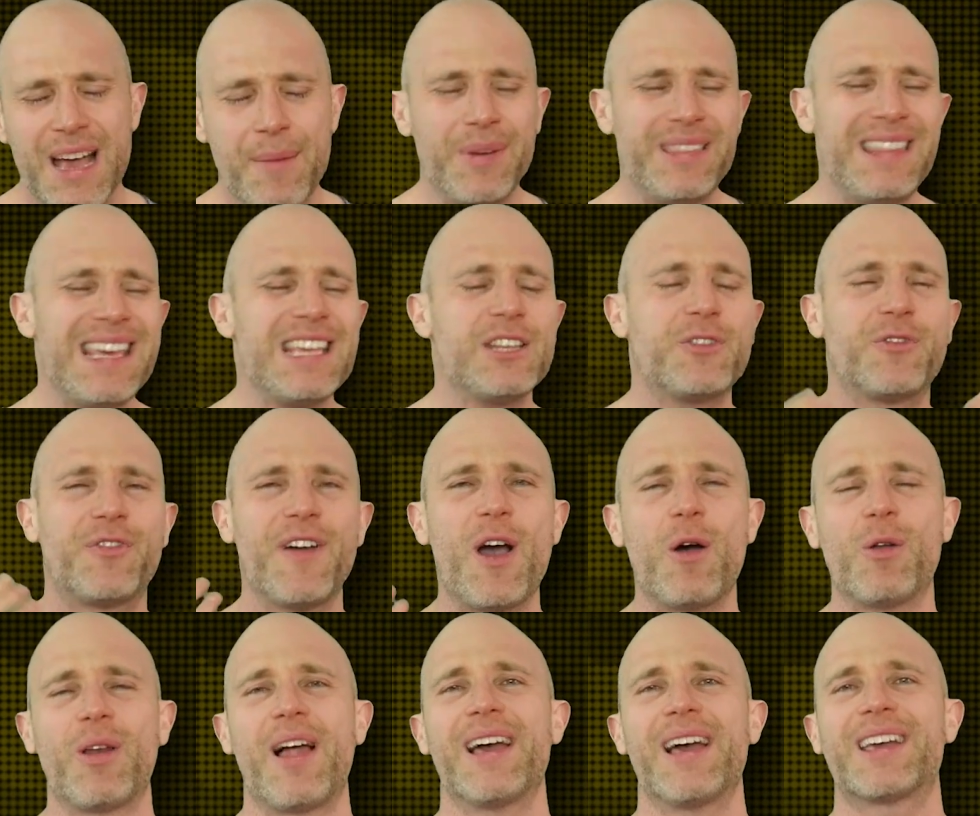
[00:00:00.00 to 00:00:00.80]
But this
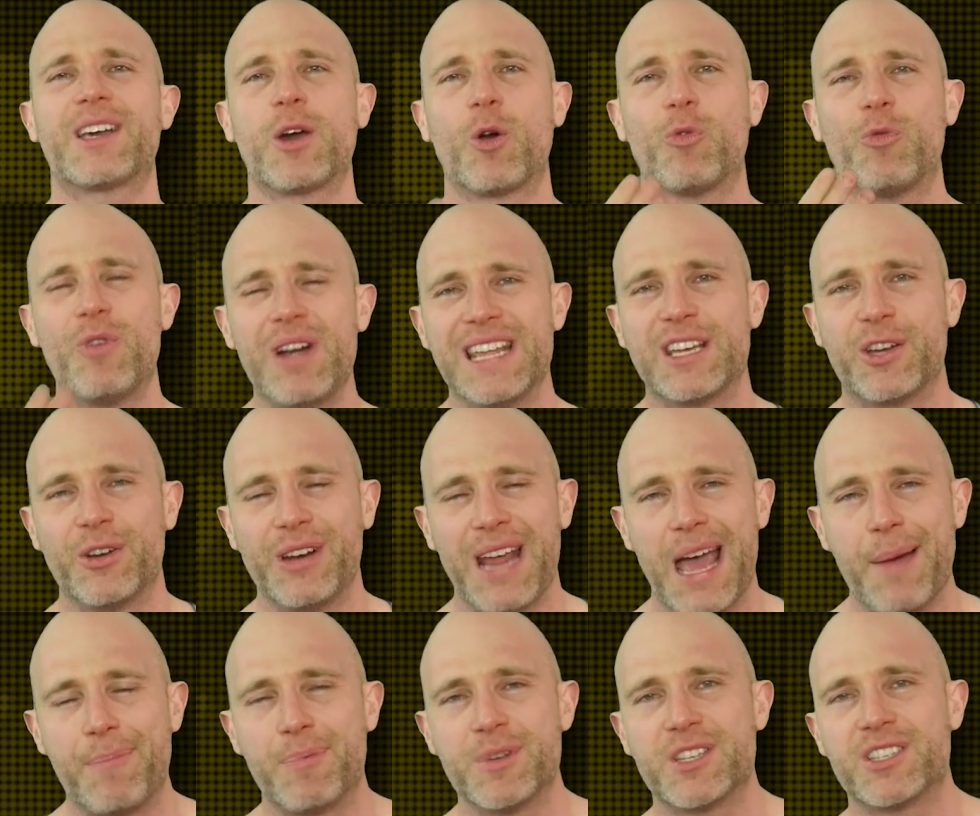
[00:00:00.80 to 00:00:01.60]
felt like a really
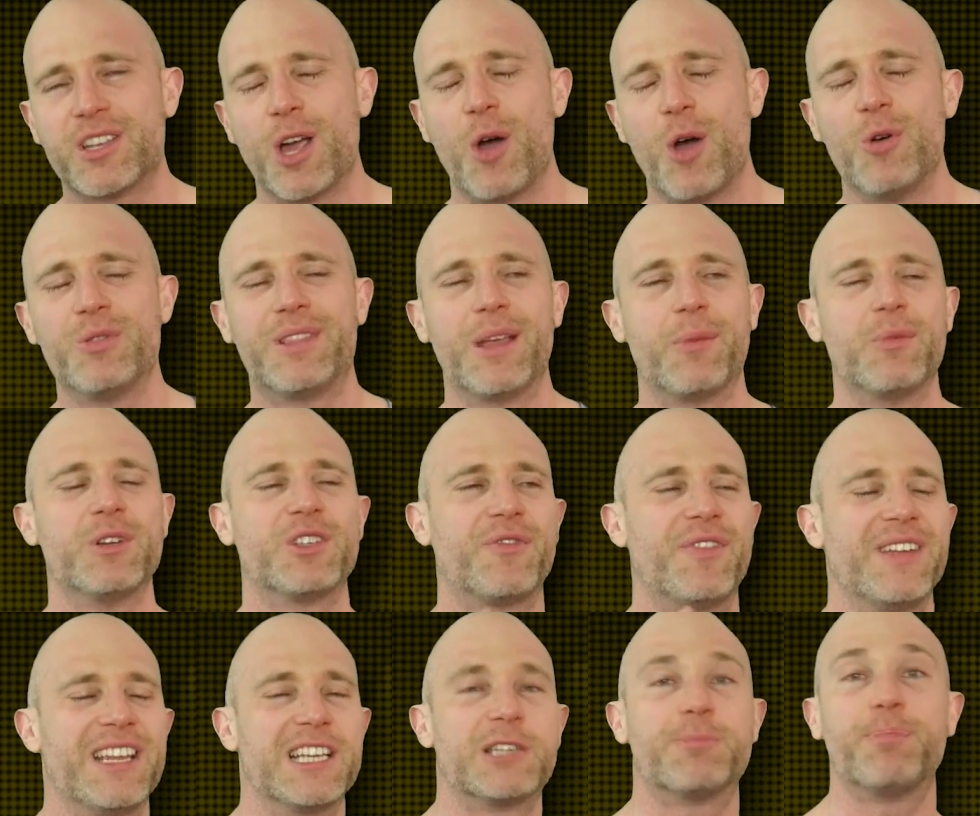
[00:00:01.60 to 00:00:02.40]
good episode that was
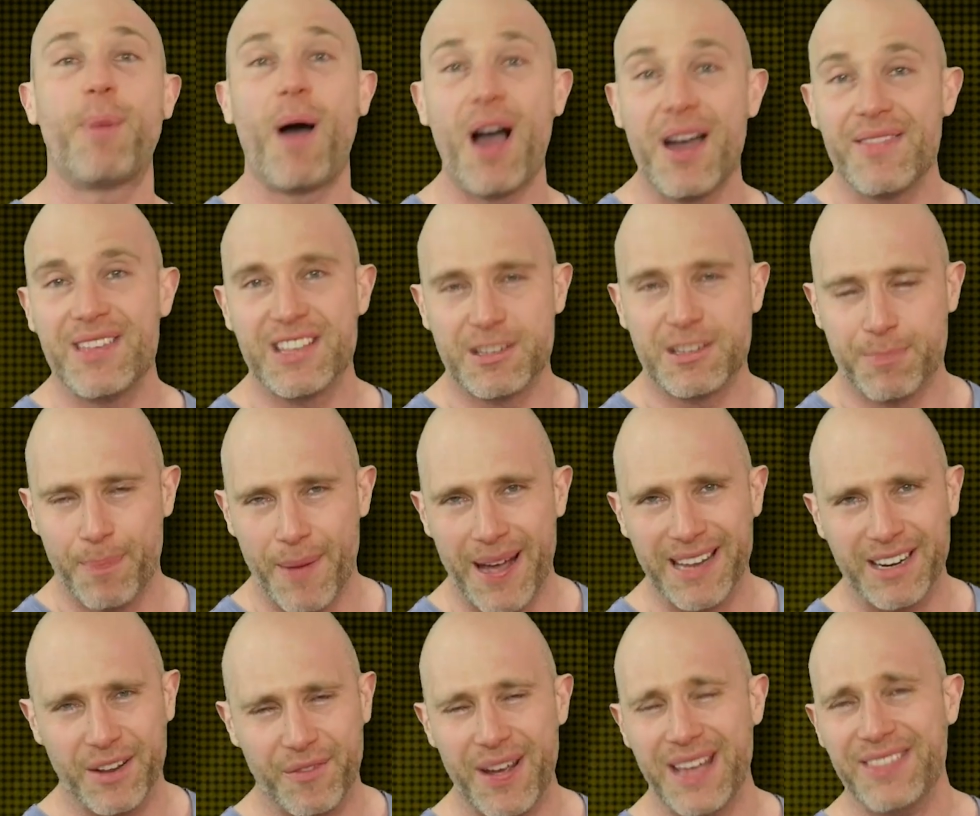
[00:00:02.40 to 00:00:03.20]
finished by this
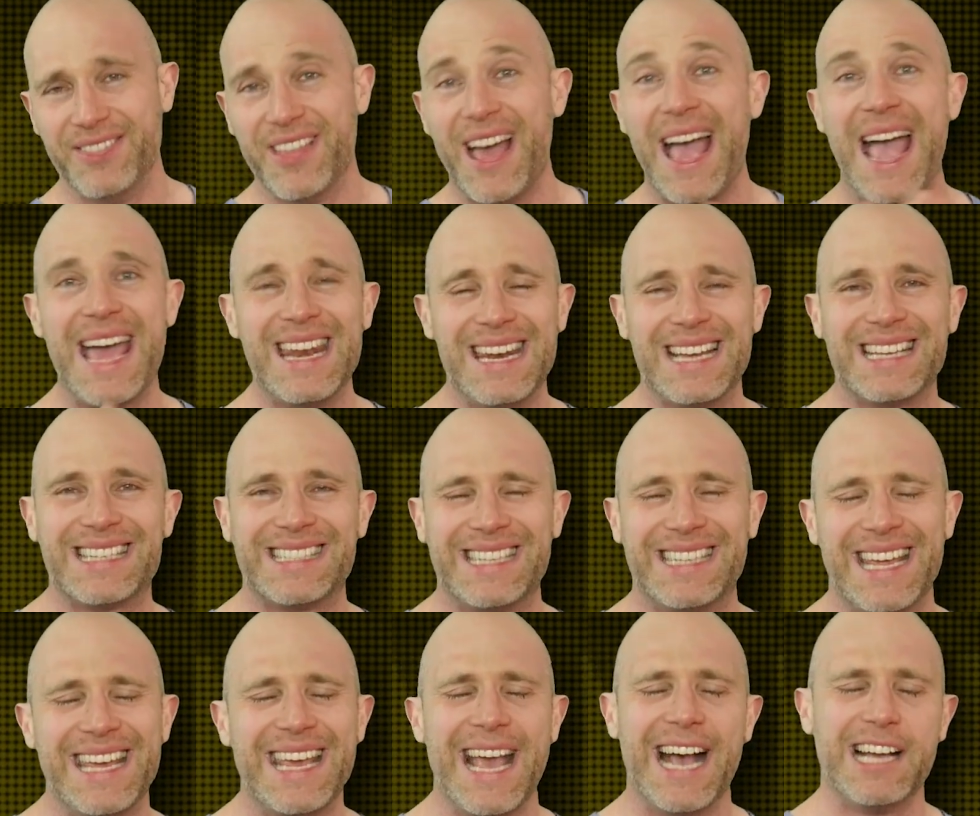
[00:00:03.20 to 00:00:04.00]
main event that
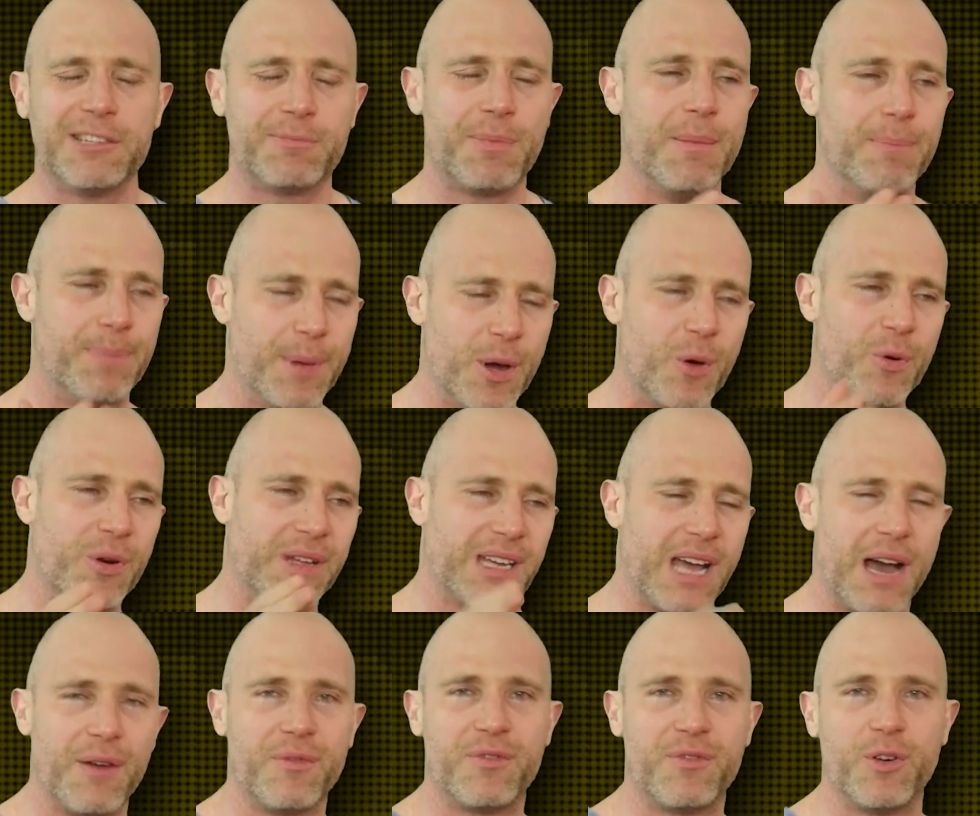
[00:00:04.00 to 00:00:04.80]
NXT has been
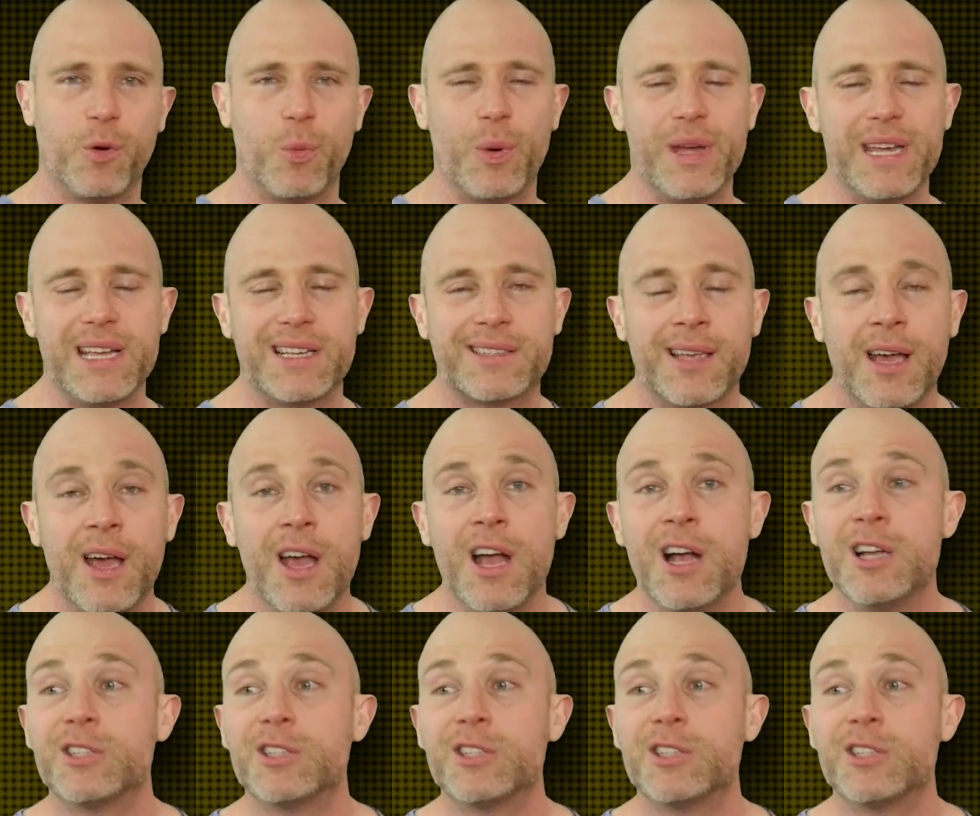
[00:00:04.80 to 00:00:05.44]
building up for weeks,